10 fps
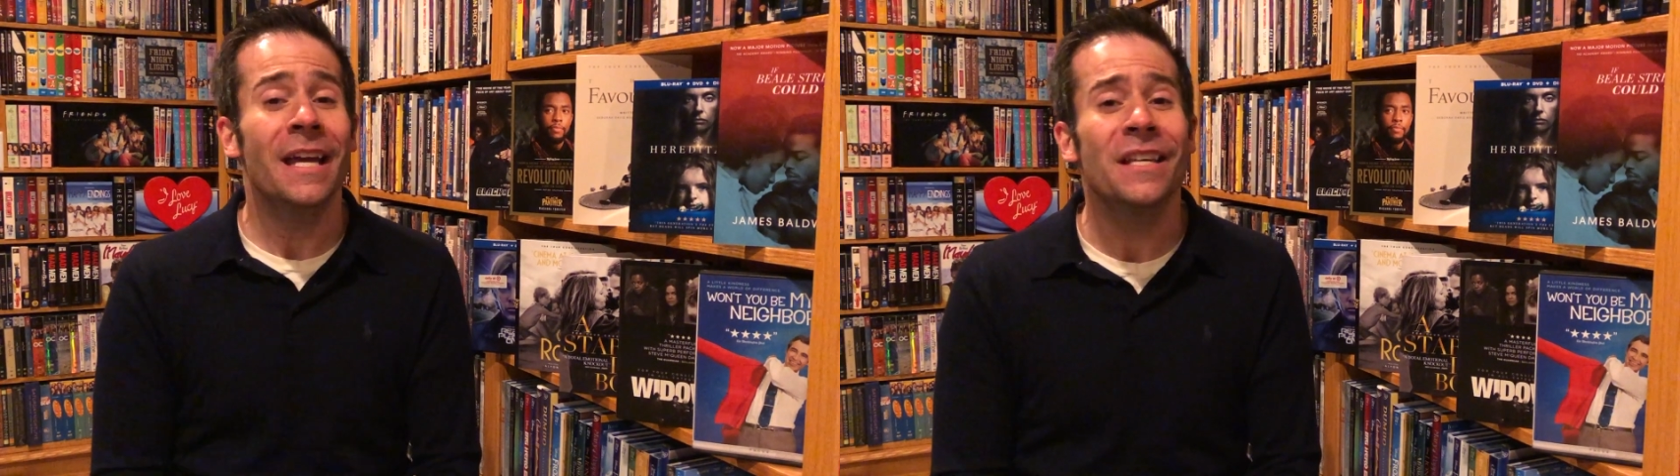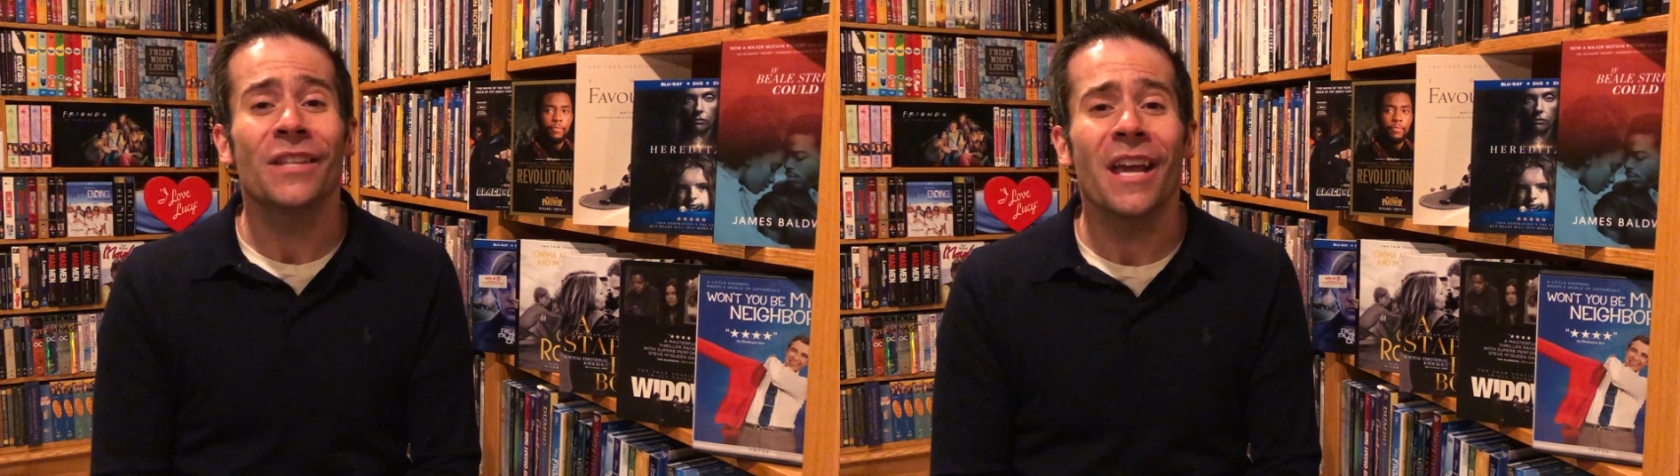
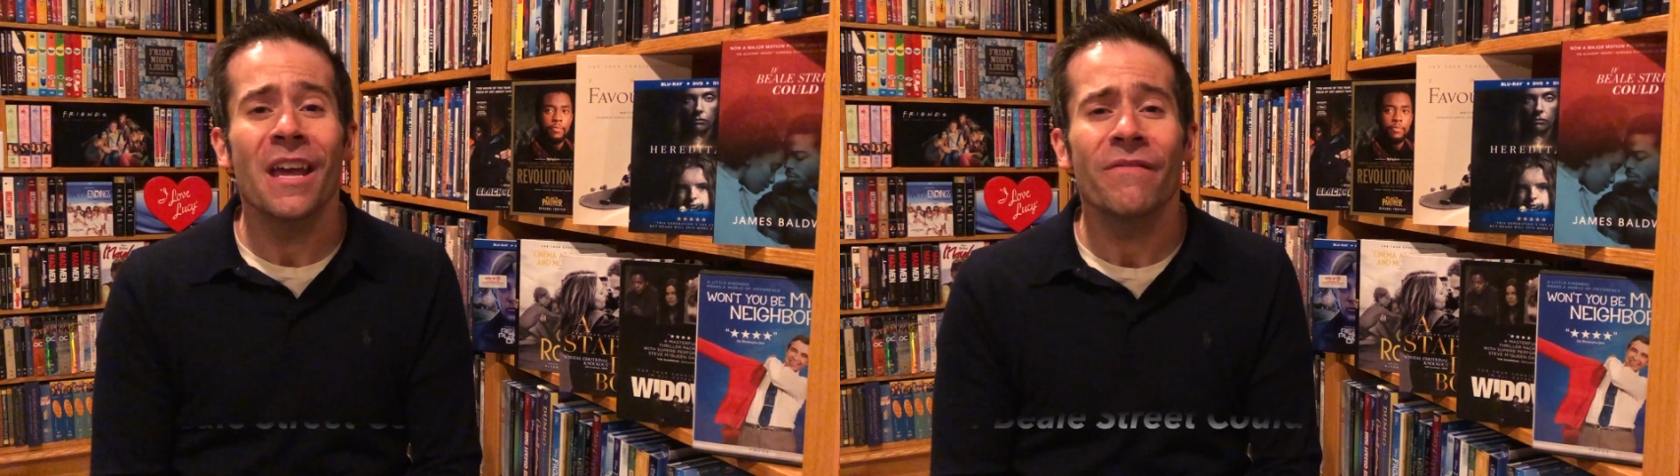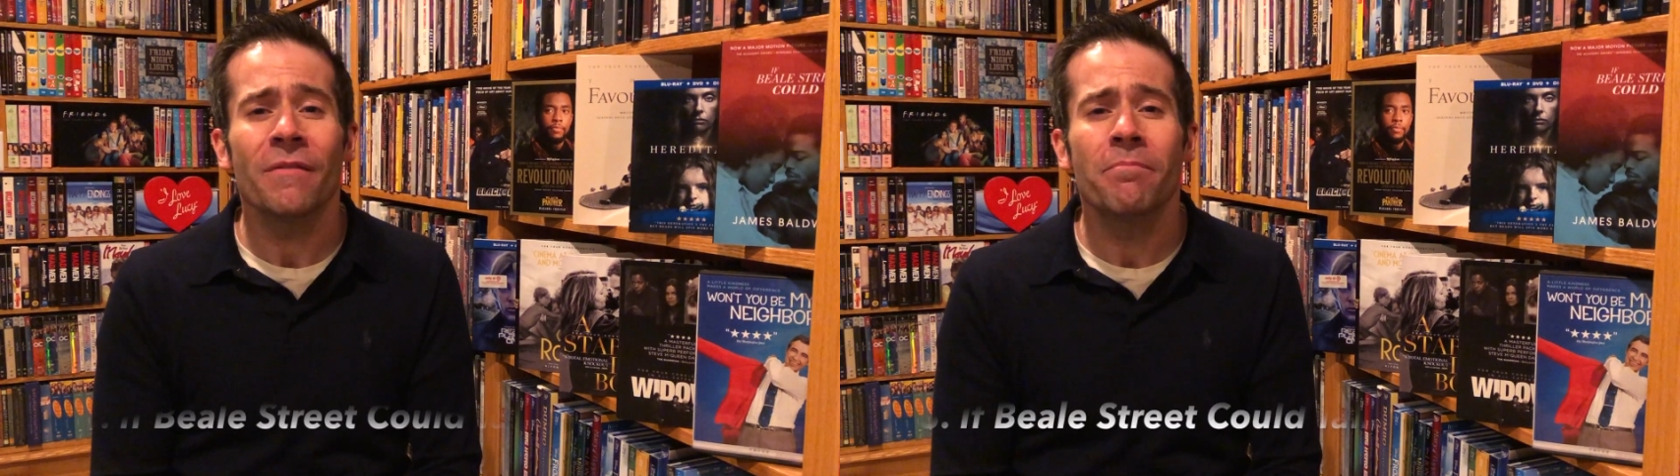is
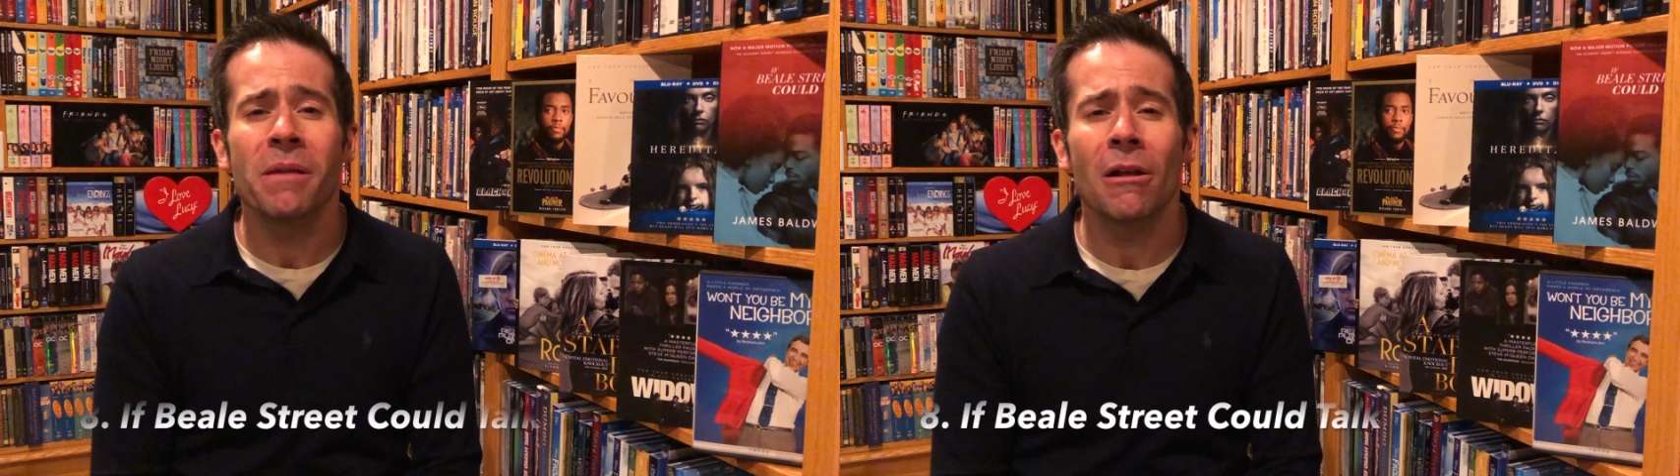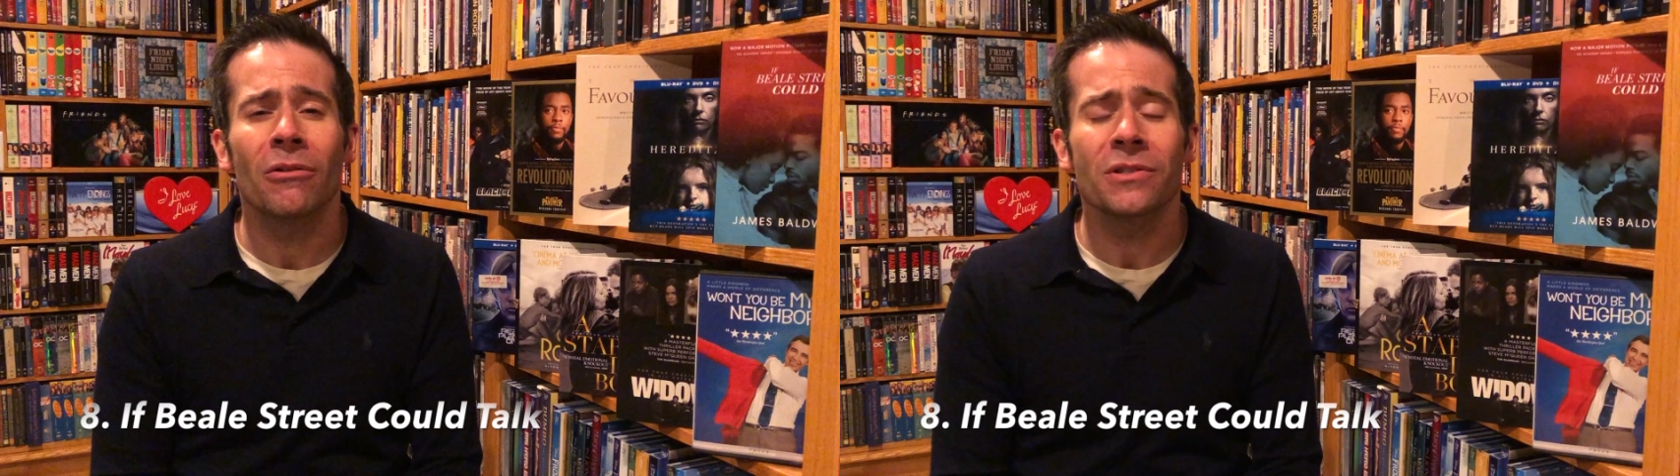If
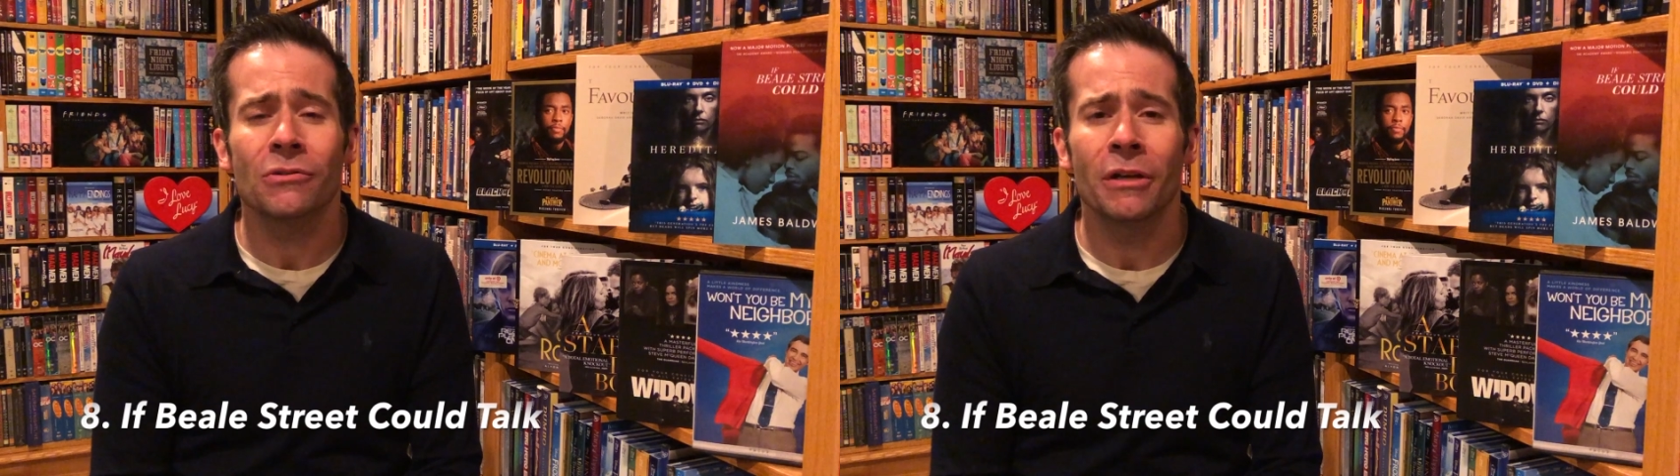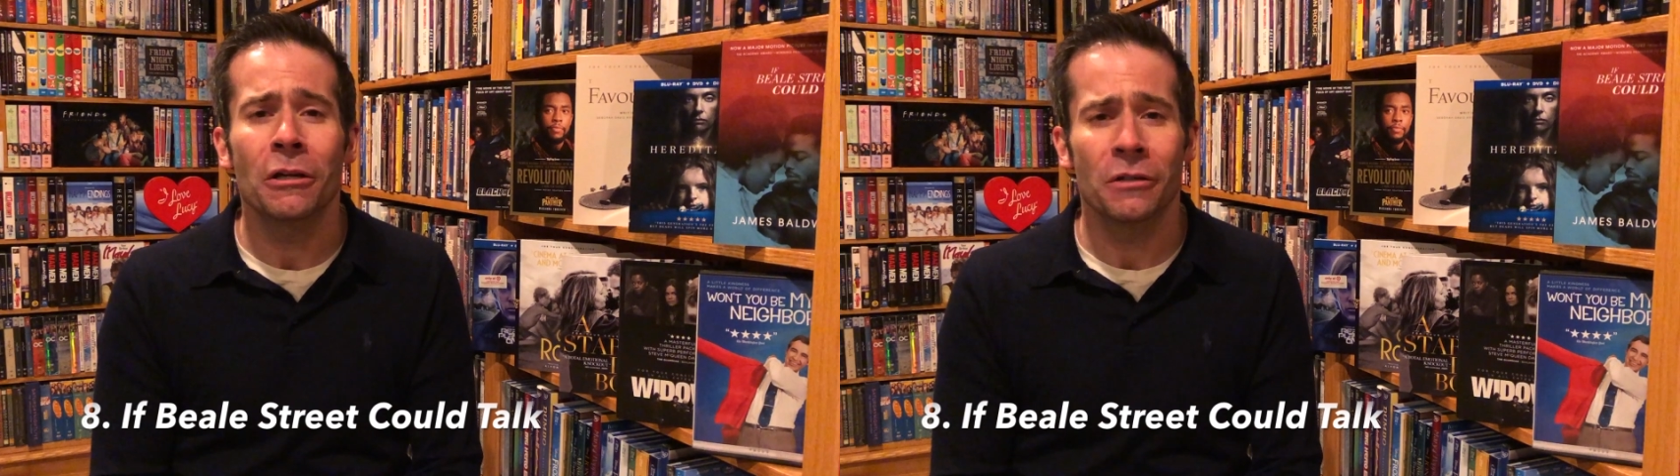Beale
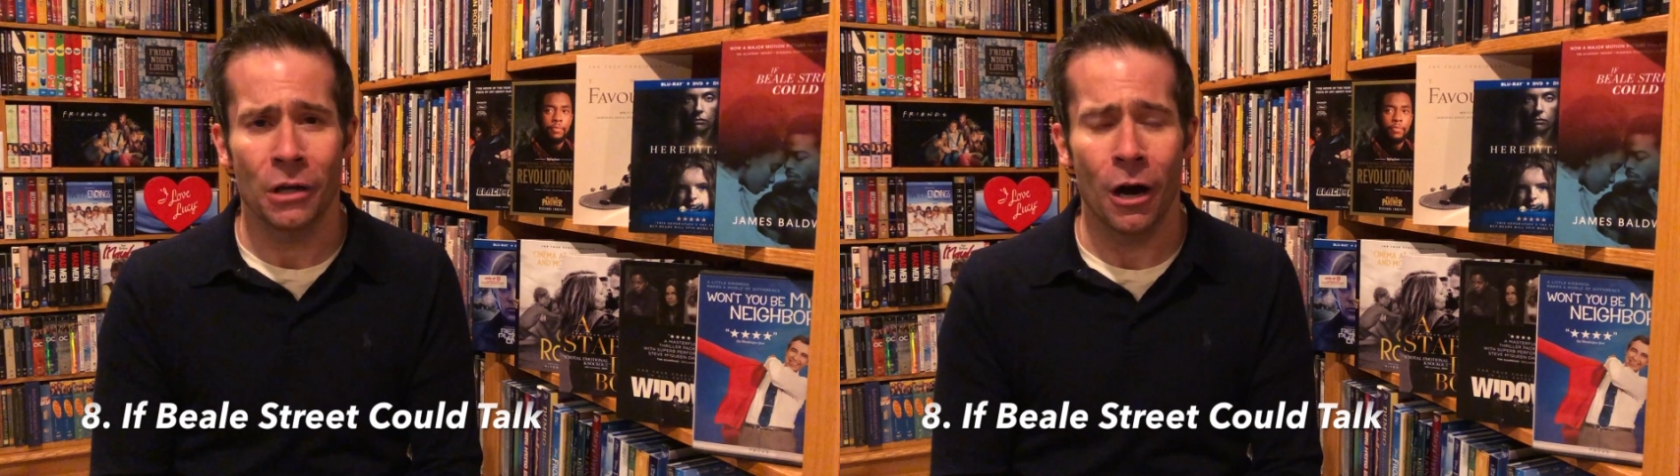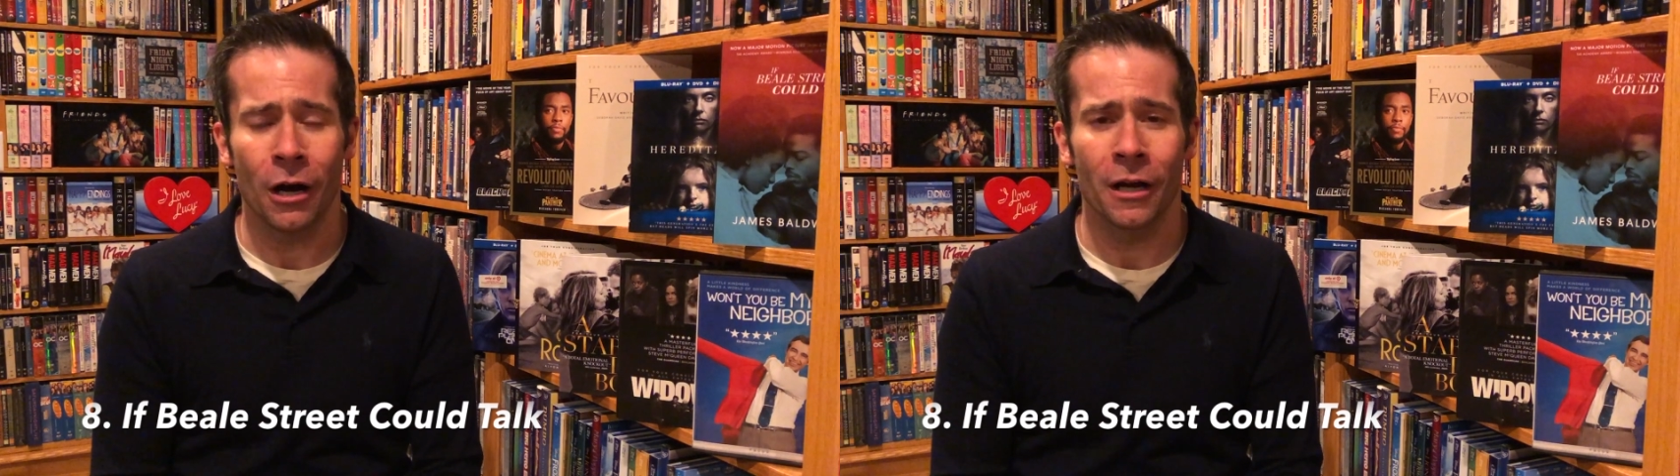Street Could
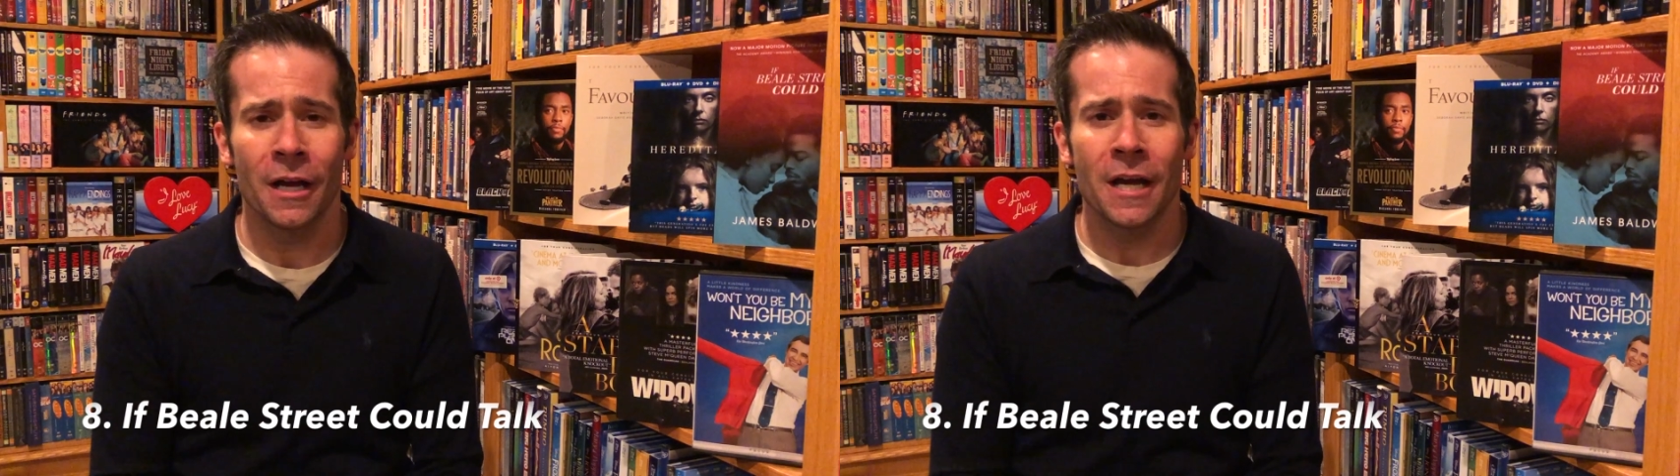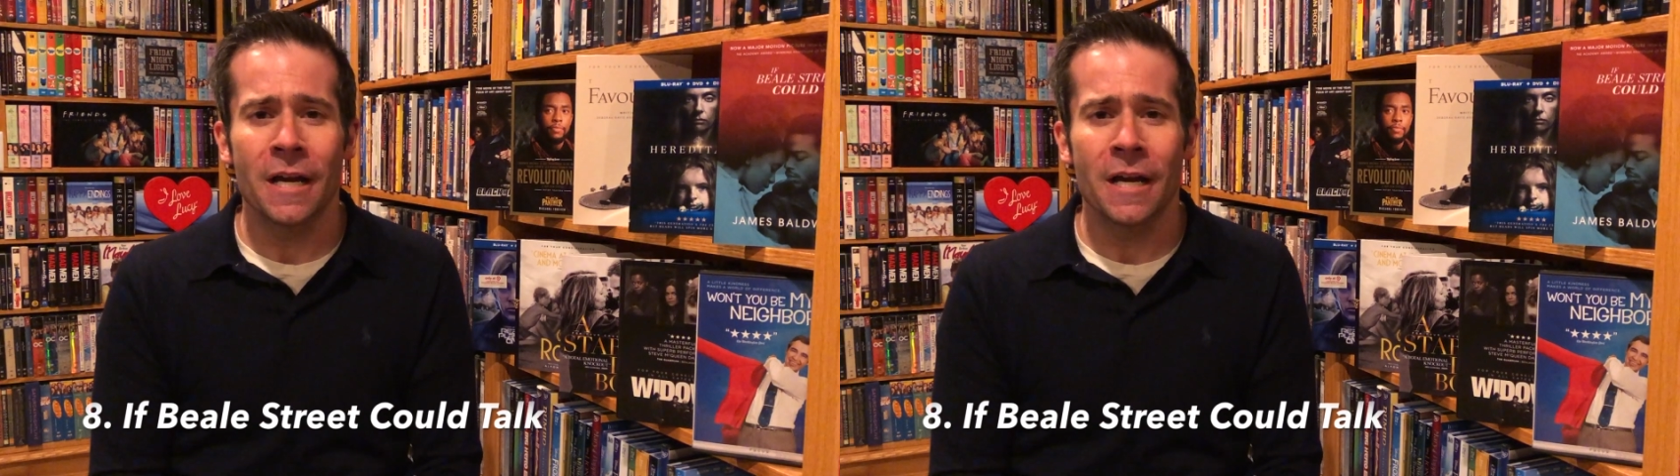Talk.